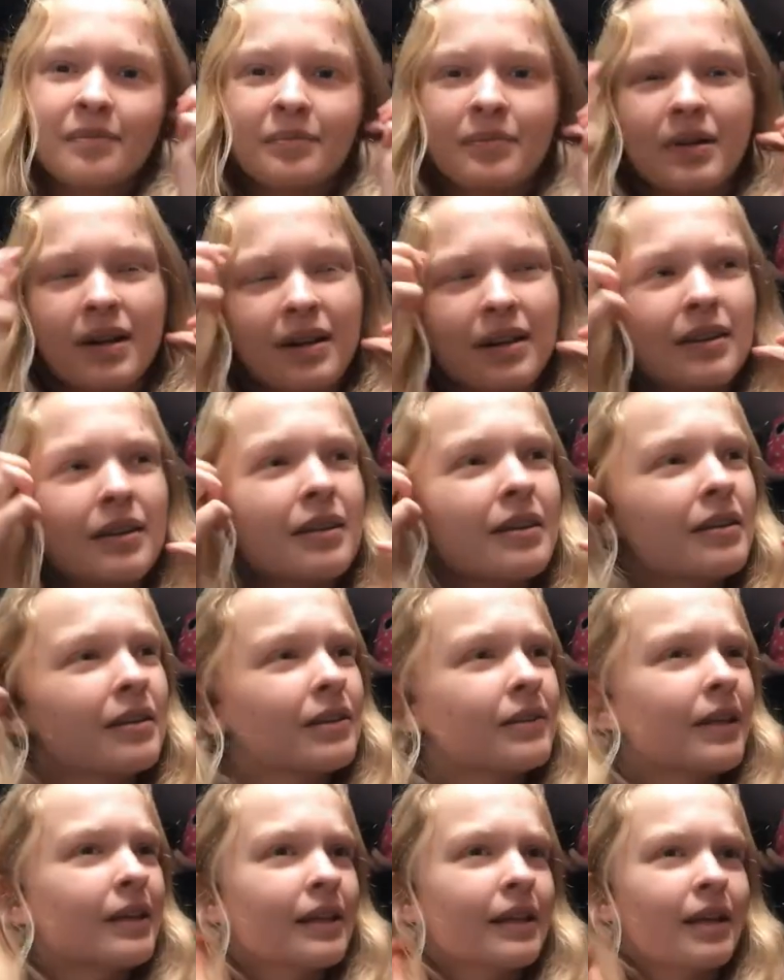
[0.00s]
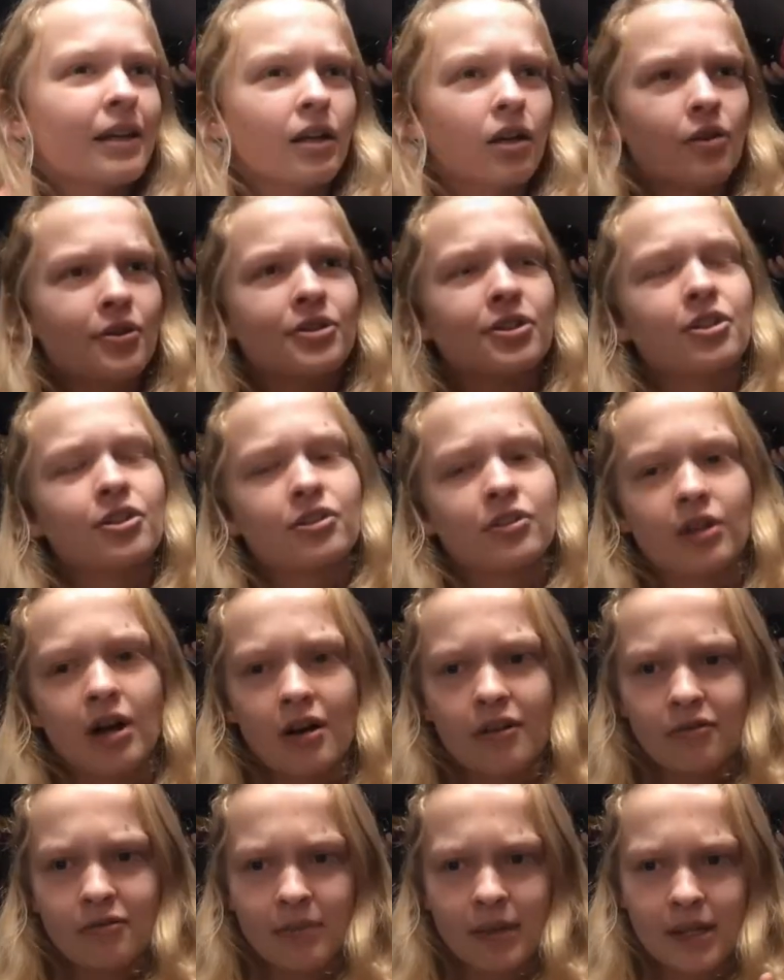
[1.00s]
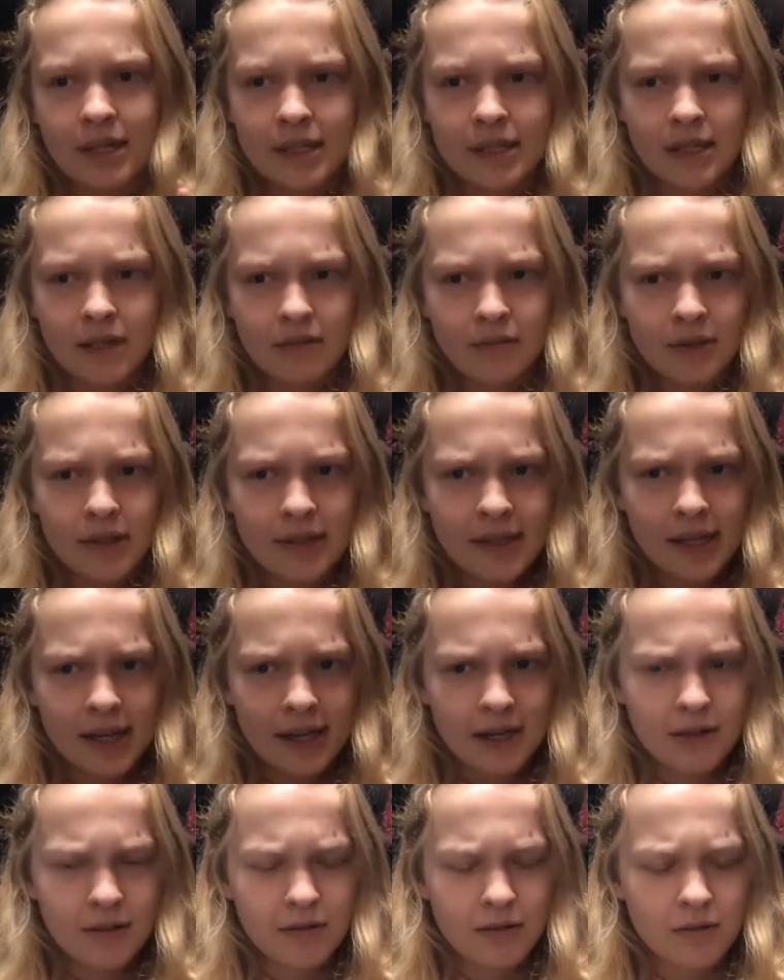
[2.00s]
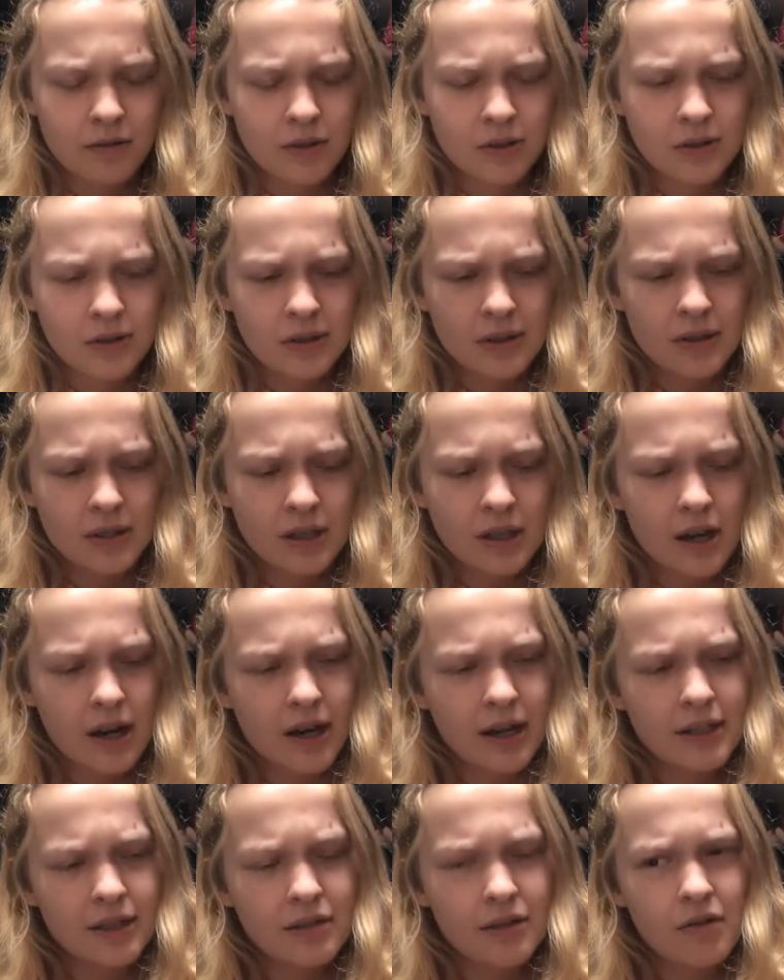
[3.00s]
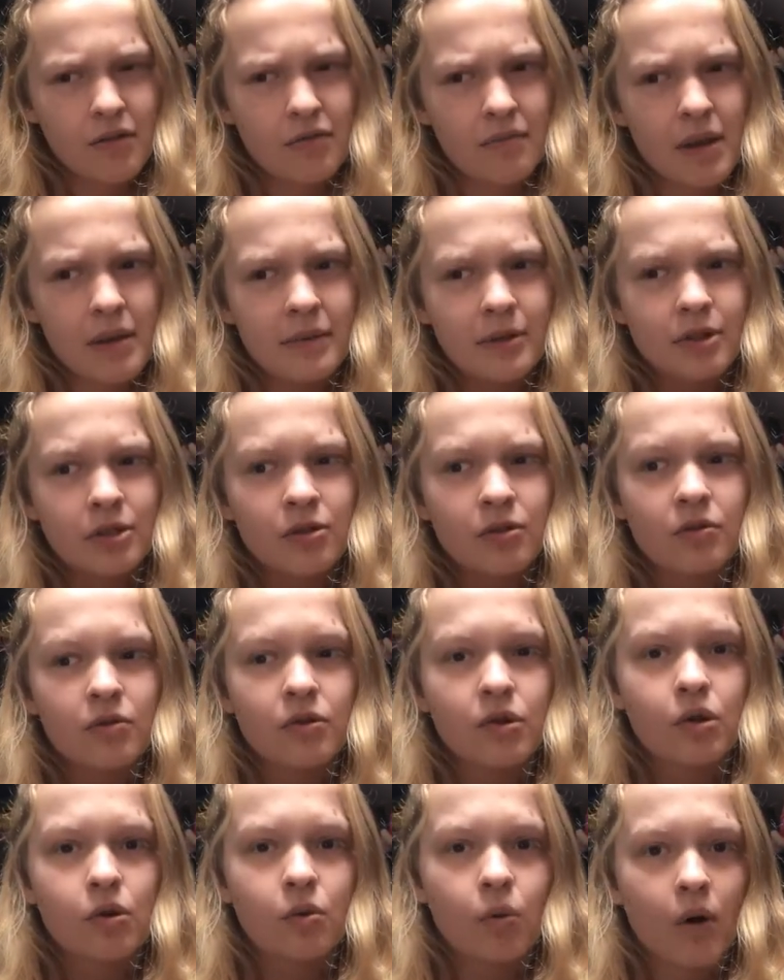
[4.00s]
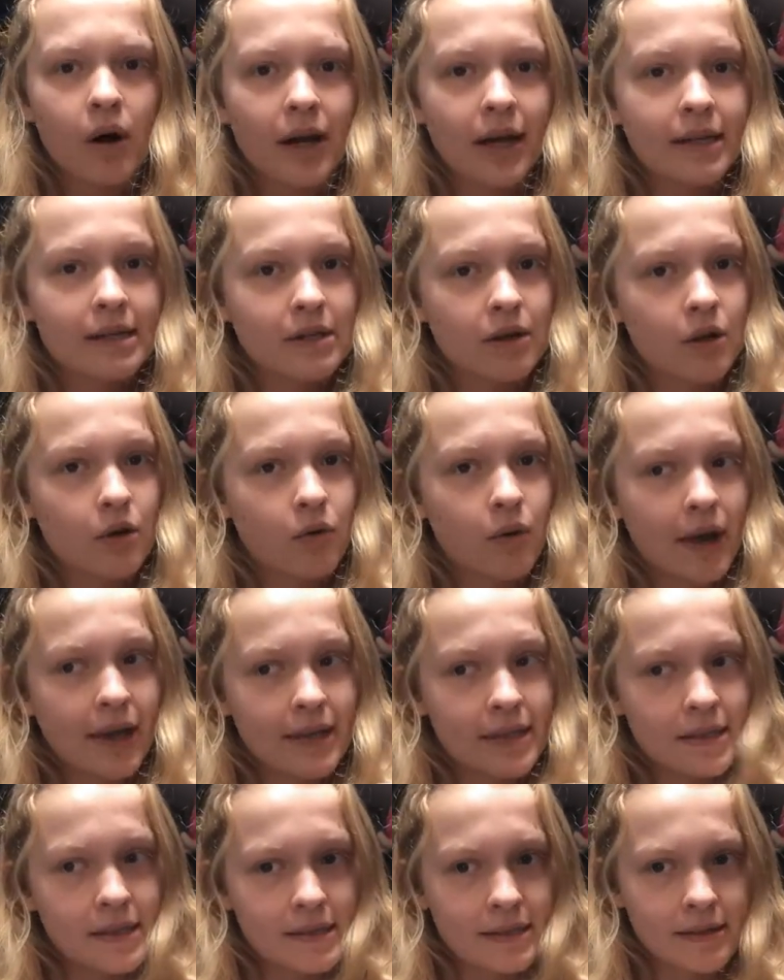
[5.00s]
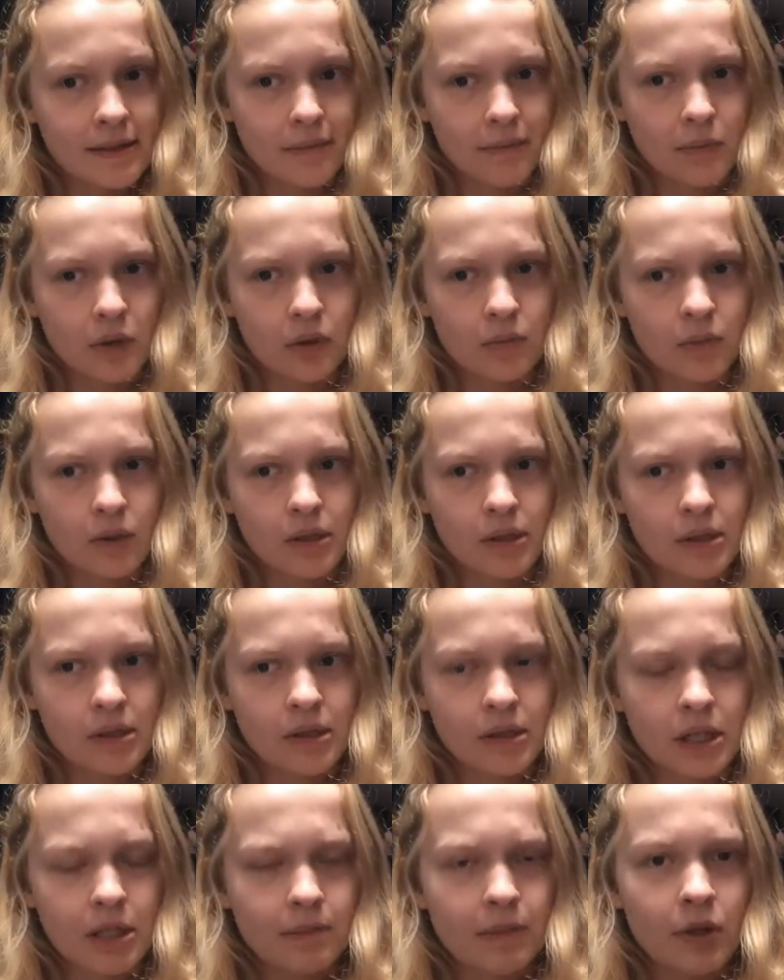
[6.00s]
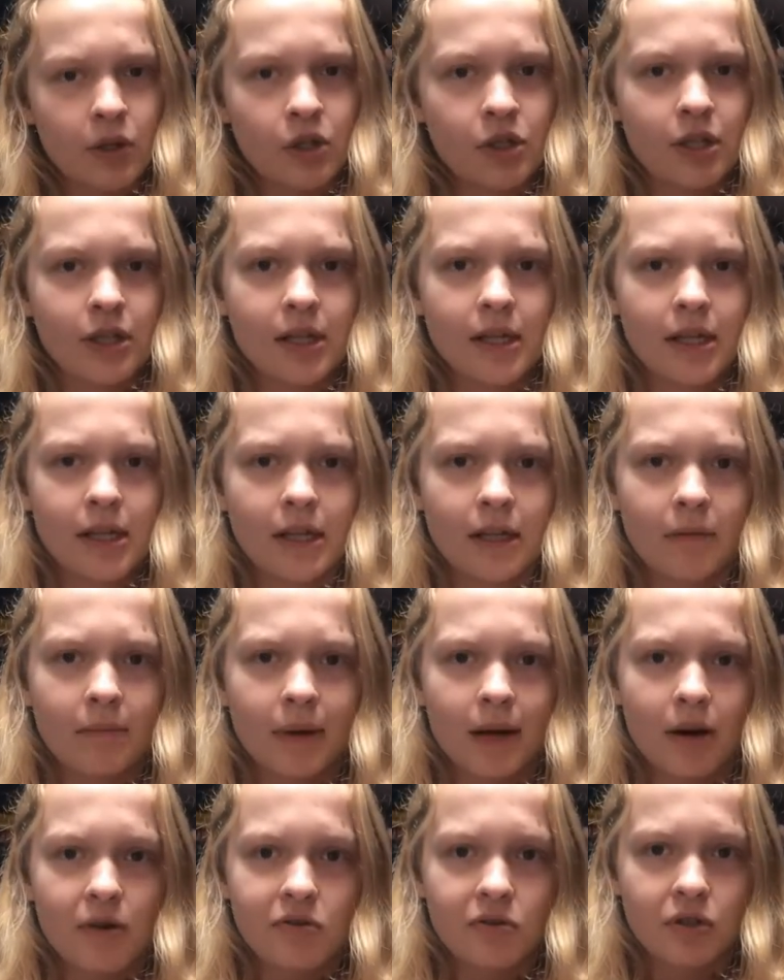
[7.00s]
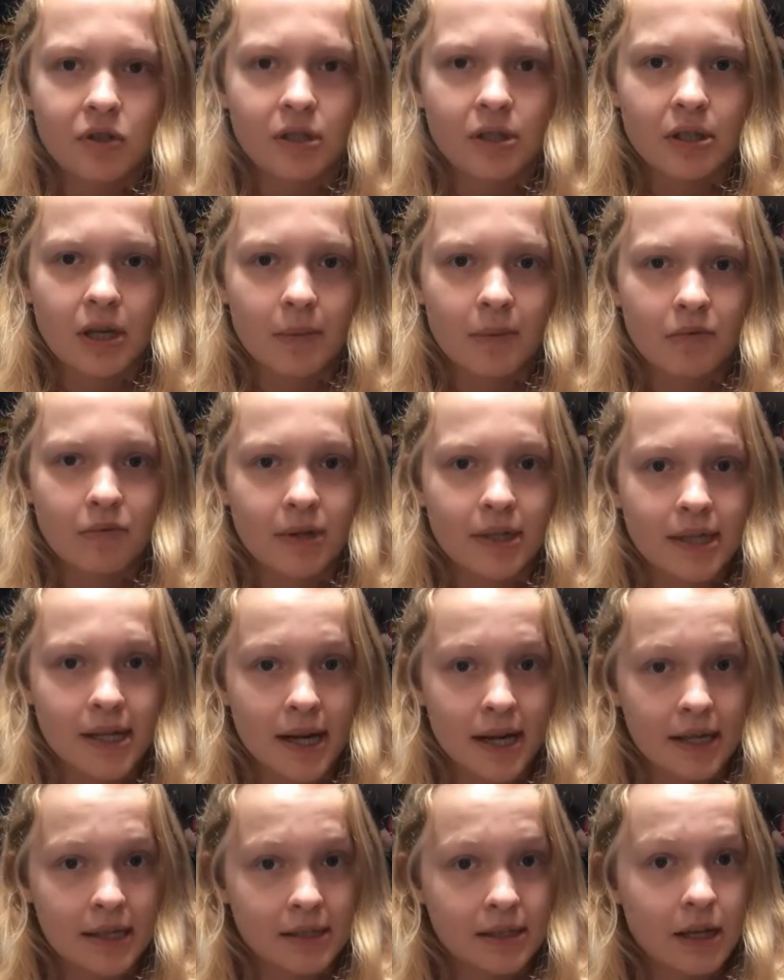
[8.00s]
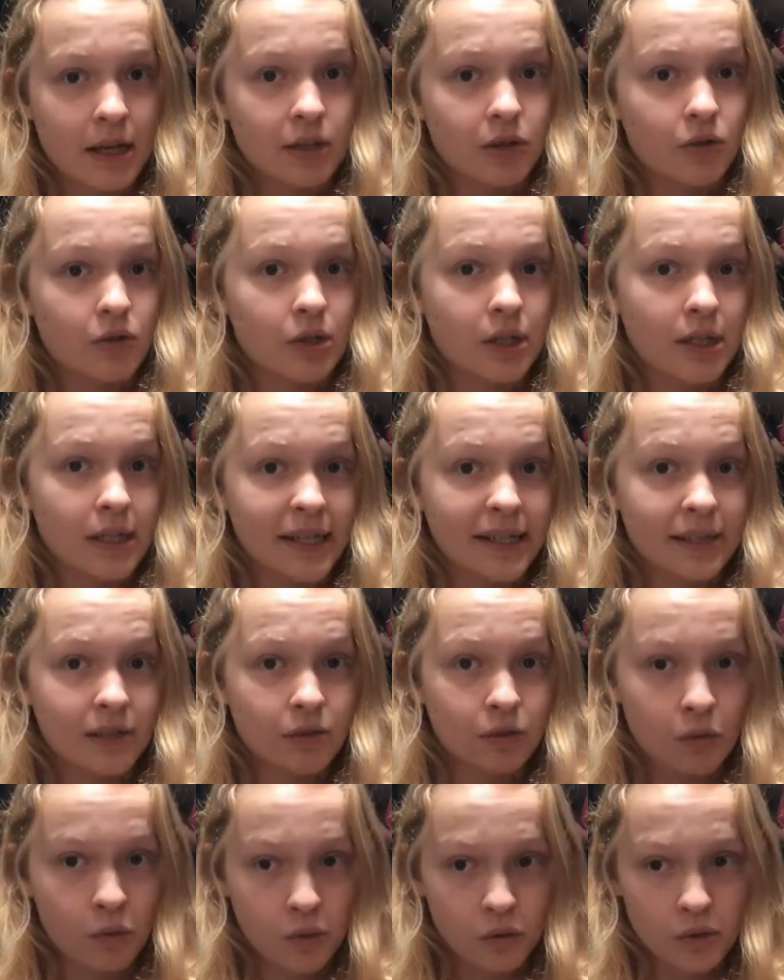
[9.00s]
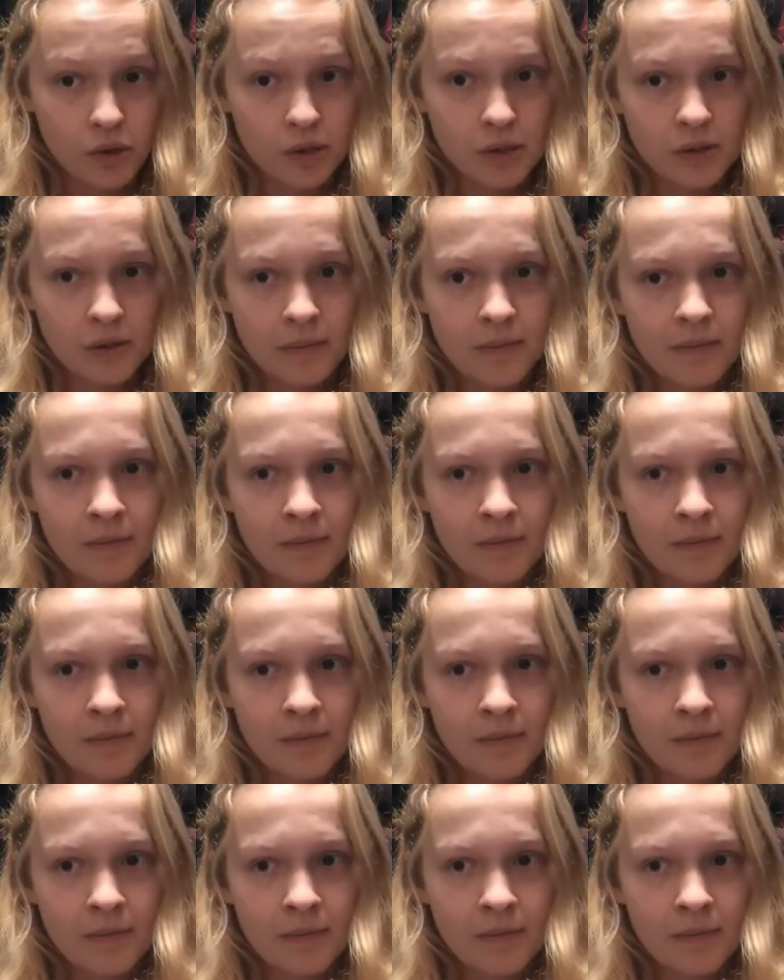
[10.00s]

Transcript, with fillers: but the thing that lost the star for me is that the retelling was kind of maybe too quiet and quaint in some moments, especially in comparison to the type of retellings that I usually lean towards.